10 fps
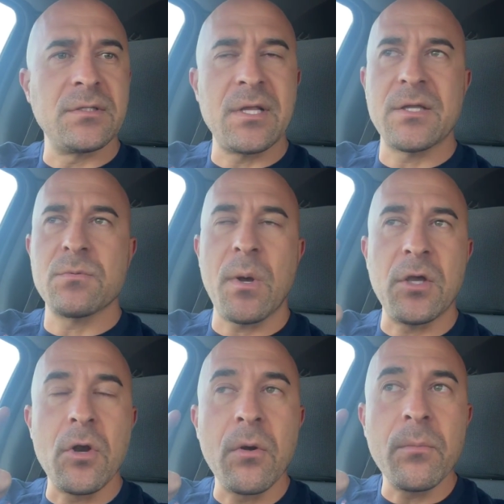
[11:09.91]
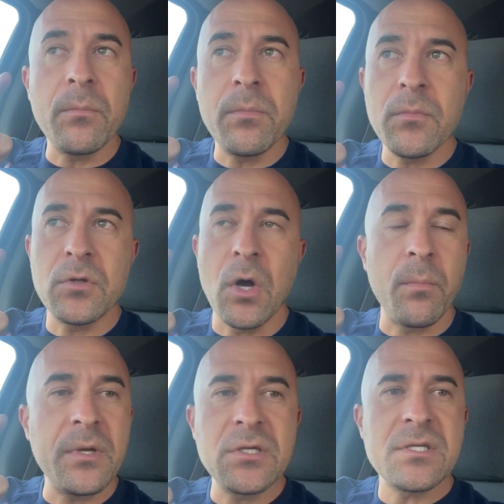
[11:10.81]
That's why you don't
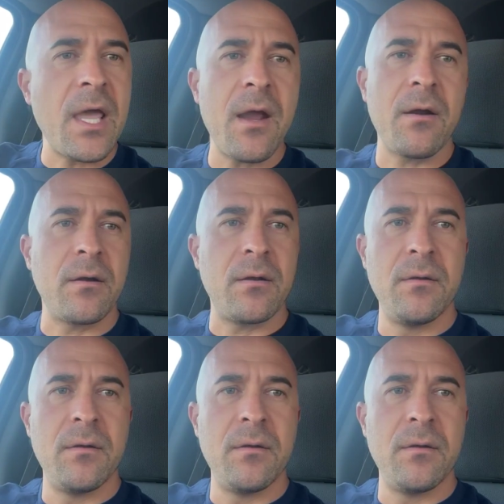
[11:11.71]
be scared